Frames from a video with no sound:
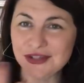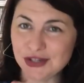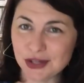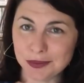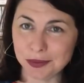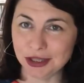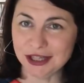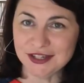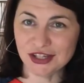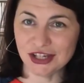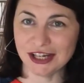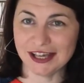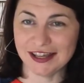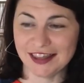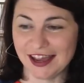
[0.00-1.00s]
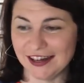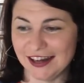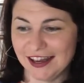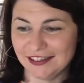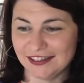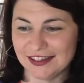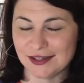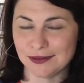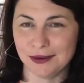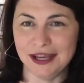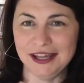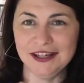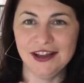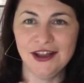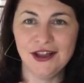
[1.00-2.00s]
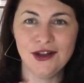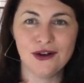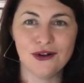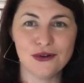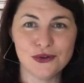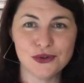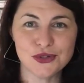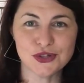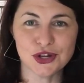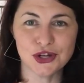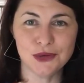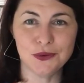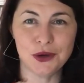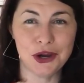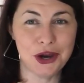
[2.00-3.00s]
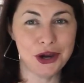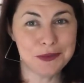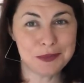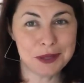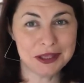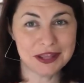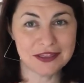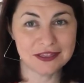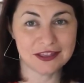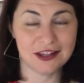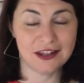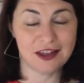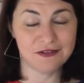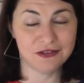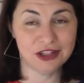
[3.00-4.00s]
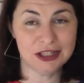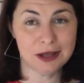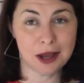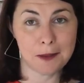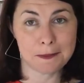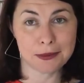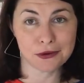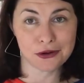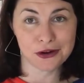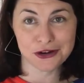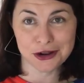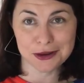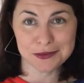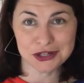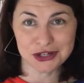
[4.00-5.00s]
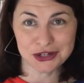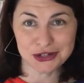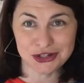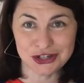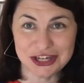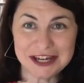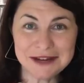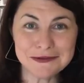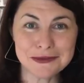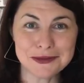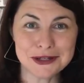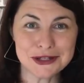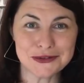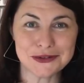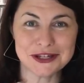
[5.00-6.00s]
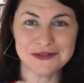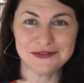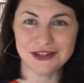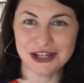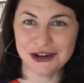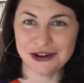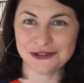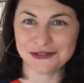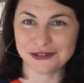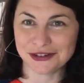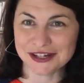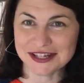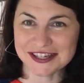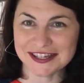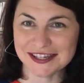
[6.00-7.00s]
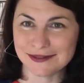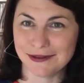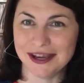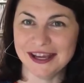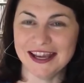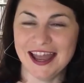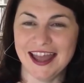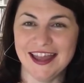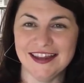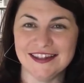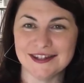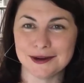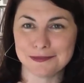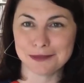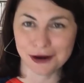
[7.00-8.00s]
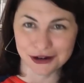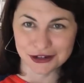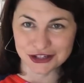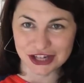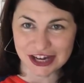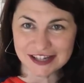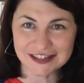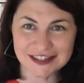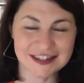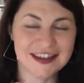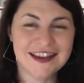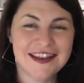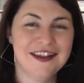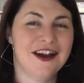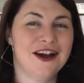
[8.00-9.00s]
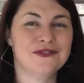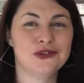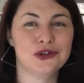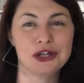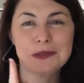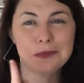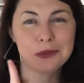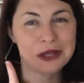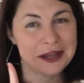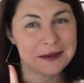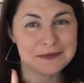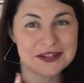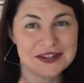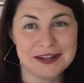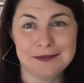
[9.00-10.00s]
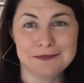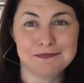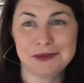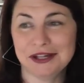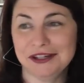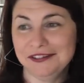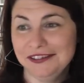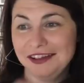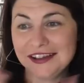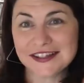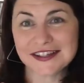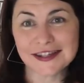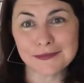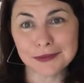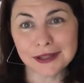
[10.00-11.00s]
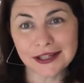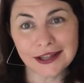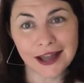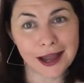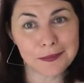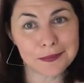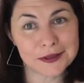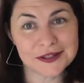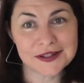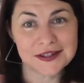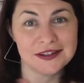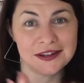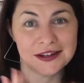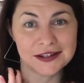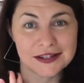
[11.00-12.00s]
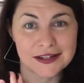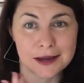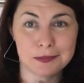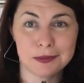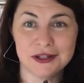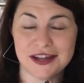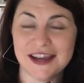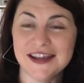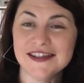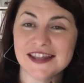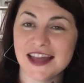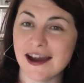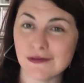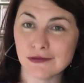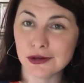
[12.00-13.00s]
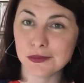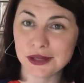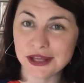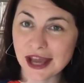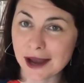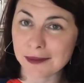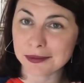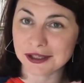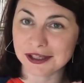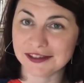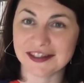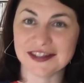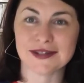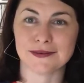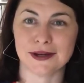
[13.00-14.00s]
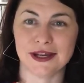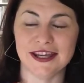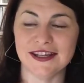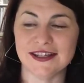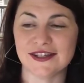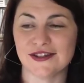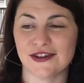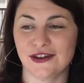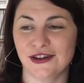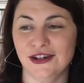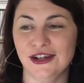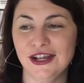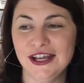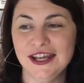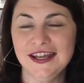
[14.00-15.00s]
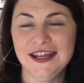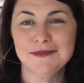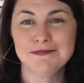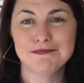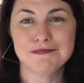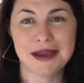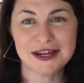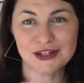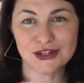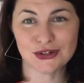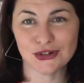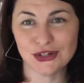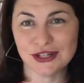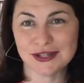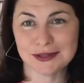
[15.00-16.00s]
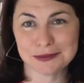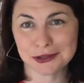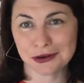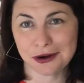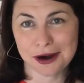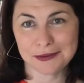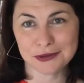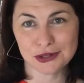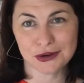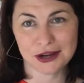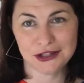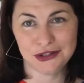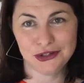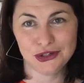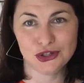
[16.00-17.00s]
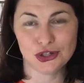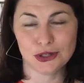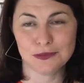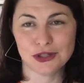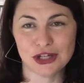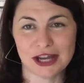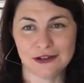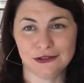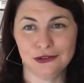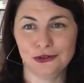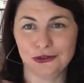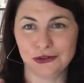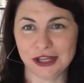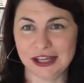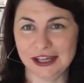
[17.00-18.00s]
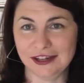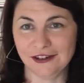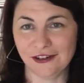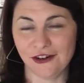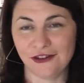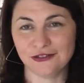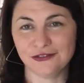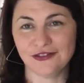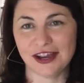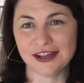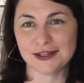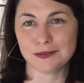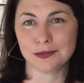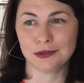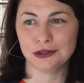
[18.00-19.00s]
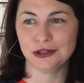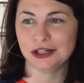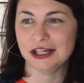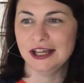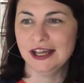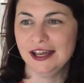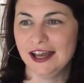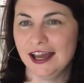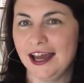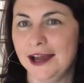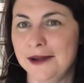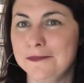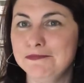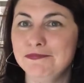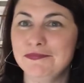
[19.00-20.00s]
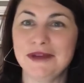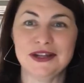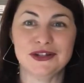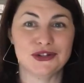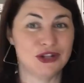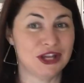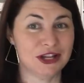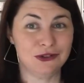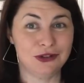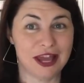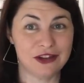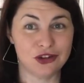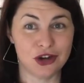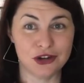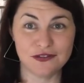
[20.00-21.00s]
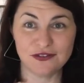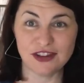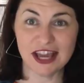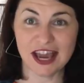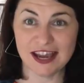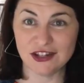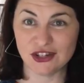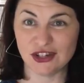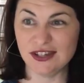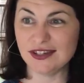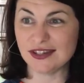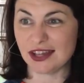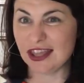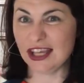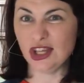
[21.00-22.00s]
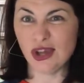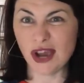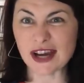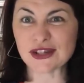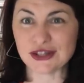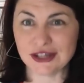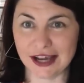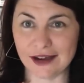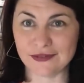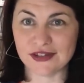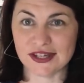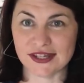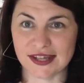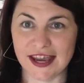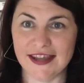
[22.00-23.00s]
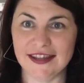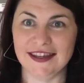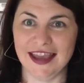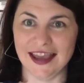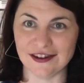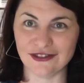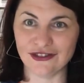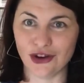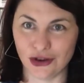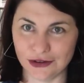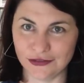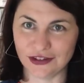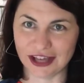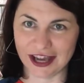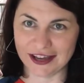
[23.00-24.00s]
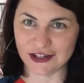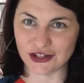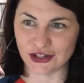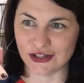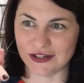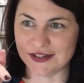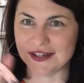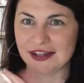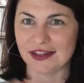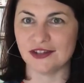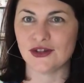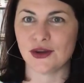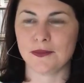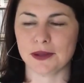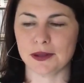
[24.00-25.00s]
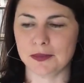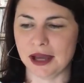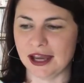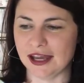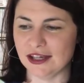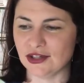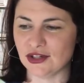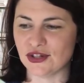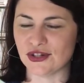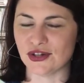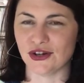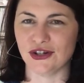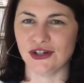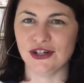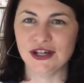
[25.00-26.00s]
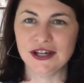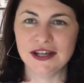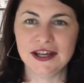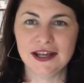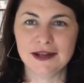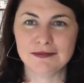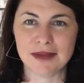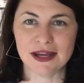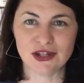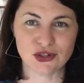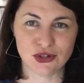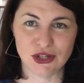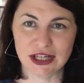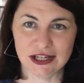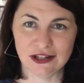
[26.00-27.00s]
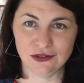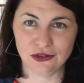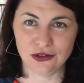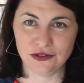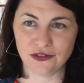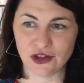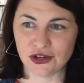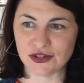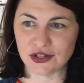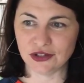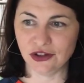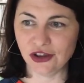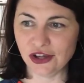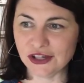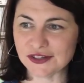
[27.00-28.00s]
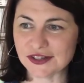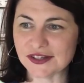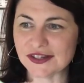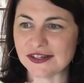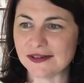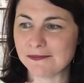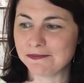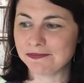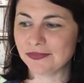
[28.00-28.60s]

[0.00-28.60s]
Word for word: So please check that out this week. Also, we're hoping that the lovely Bruno Bertucci will be doing a video for us this week and a project. I've already preempted him, but unless something happens in the next couple of days, that will be happening this week. So make sure you subscribe to our YouTube channel or here on Facebook. Um, make sure you get all our notifications. I think you actually have to say get notifications at the top of the page. So make sure you're getting all of those alerts.